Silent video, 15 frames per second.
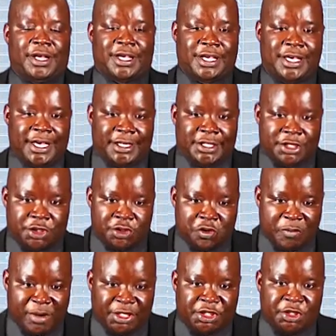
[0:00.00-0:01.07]
get your
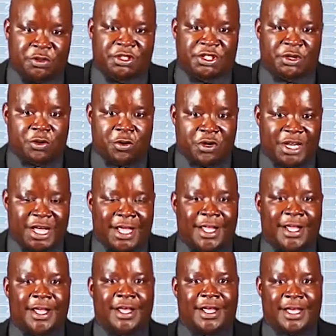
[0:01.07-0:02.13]
materials in order,
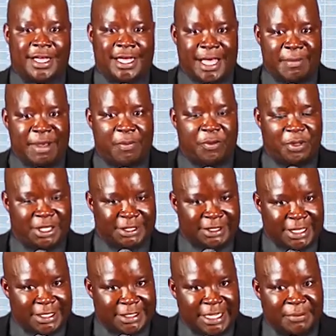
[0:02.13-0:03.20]
come up with a
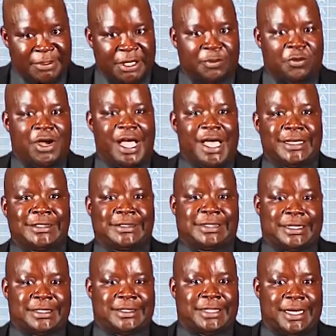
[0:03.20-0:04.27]
study timetable and
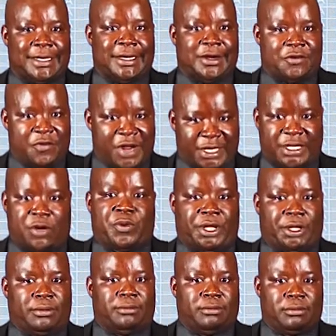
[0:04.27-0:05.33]
start studying right away.
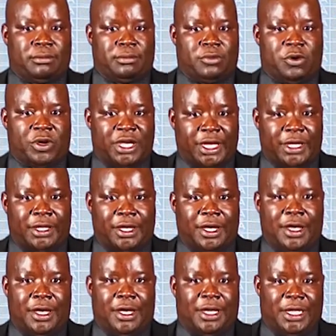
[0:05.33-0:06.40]
Okay?
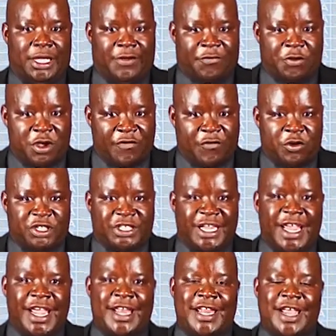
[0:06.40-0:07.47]
If you have got
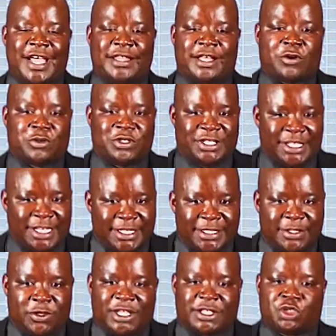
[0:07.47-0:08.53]
any other
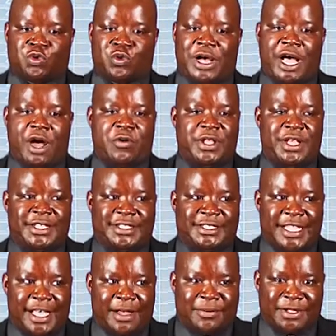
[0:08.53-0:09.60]
concerns as to how the
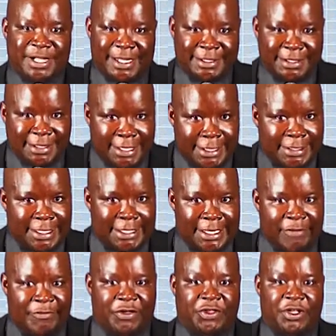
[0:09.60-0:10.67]
exams are set and
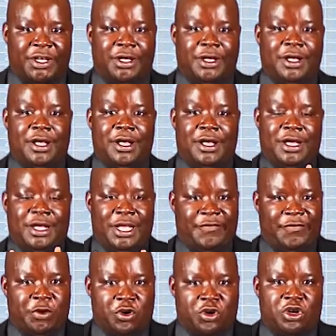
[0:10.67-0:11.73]
everything, if
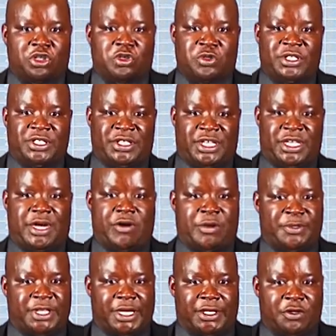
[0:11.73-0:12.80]
you go to the Zika
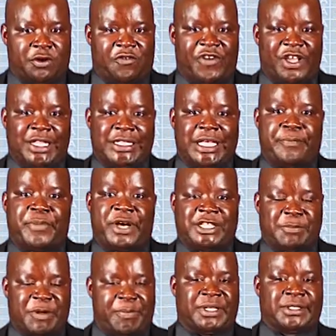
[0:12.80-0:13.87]
website, you will find that there are past
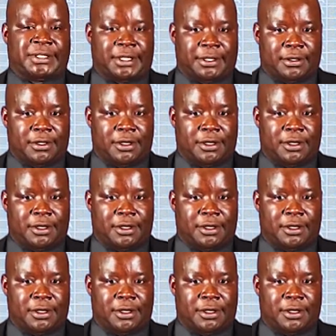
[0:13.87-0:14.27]
papers there.